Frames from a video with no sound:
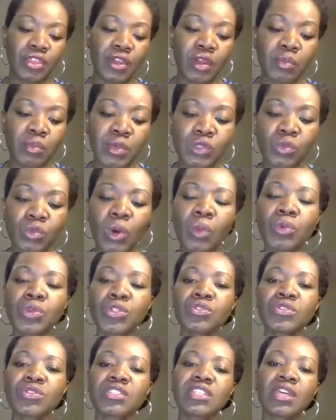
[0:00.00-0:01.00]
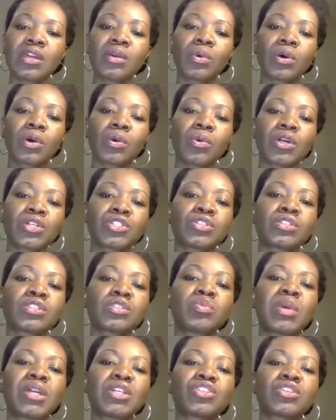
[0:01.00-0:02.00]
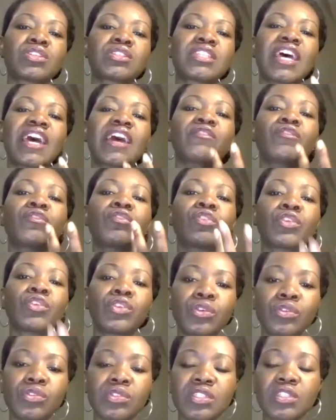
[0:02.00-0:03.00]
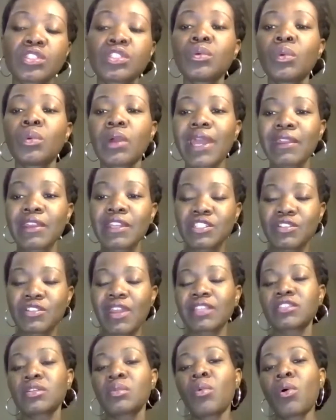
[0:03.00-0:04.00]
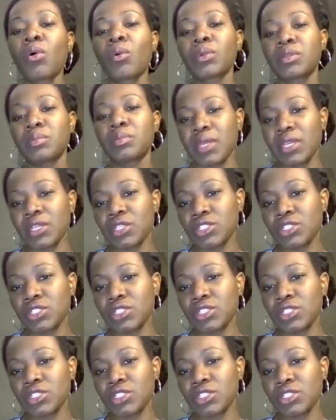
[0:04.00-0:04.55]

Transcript: therapist, what would you say were questions patients had for you, since you were interacting more with